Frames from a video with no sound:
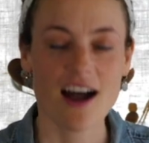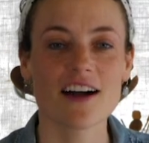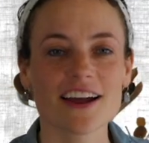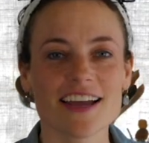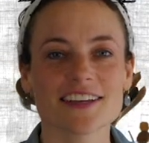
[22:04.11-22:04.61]

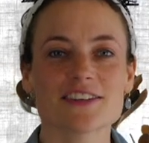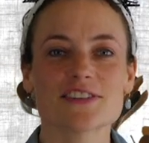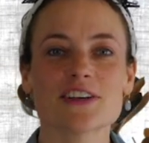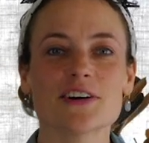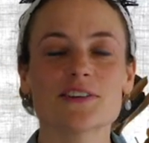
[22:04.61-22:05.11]
All right,
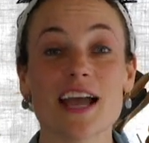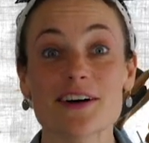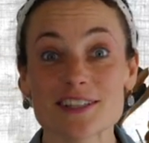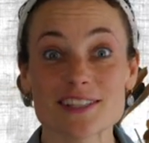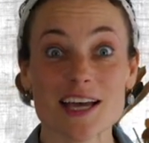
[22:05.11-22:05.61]
so
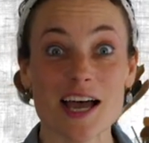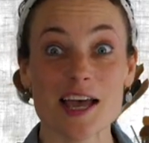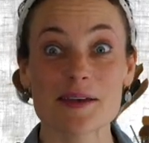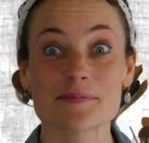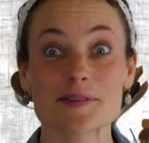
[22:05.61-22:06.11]
now it's
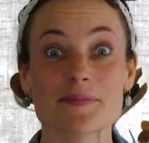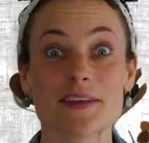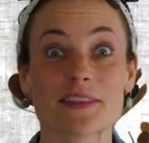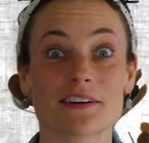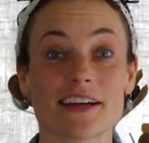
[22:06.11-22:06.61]
time to
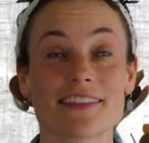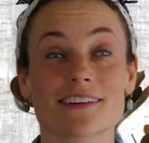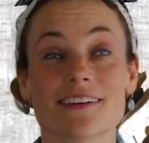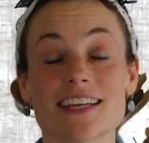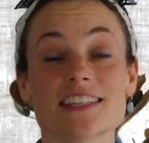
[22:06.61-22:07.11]
make the grain. The
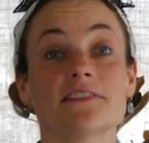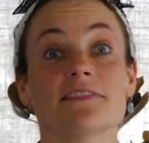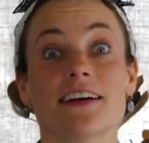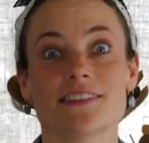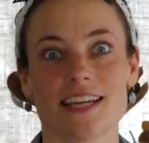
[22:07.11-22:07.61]
grain is the
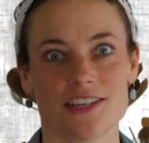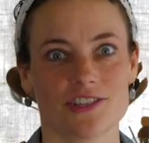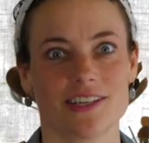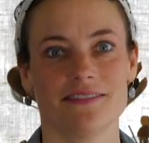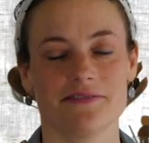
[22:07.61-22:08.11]

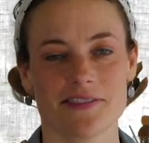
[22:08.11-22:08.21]
foundation